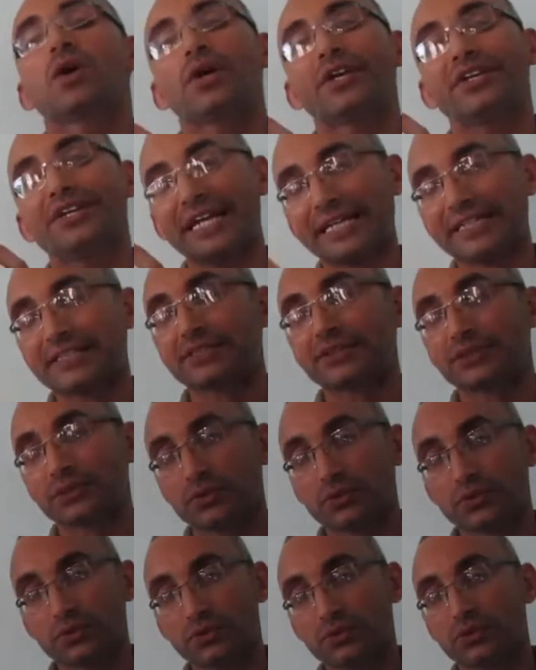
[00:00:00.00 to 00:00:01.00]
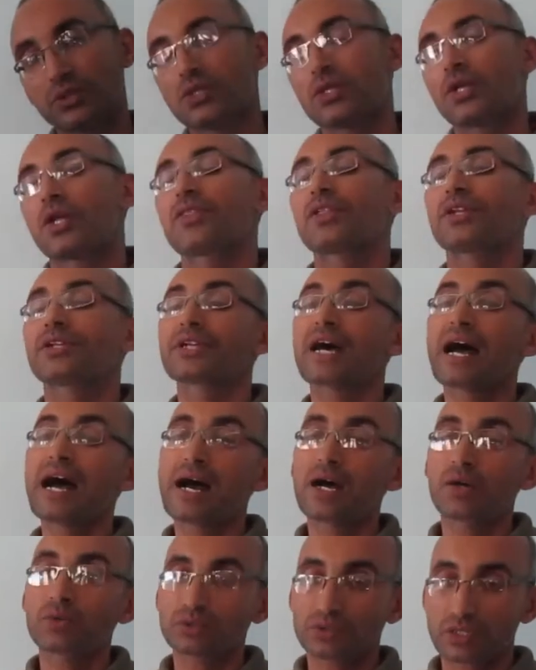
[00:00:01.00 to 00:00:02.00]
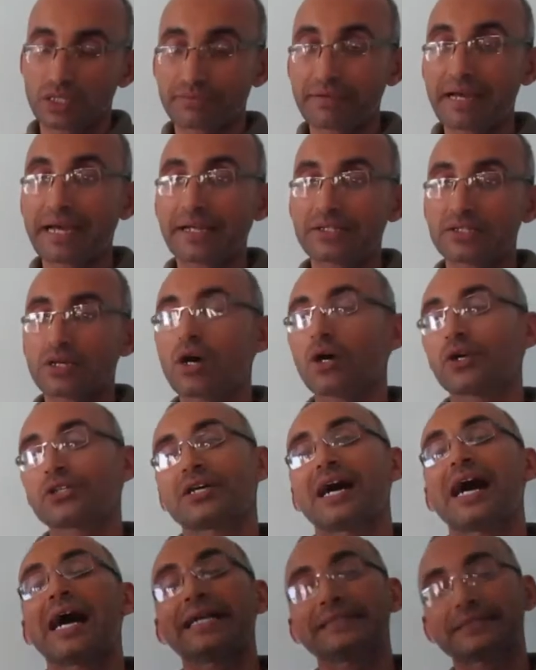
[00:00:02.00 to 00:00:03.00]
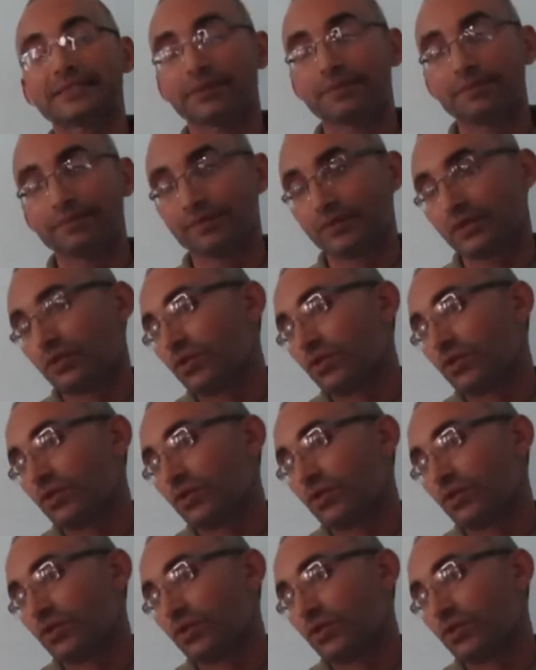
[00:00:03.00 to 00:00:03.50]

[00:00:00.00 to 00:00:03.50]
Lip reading: next to the noun, right, or the item,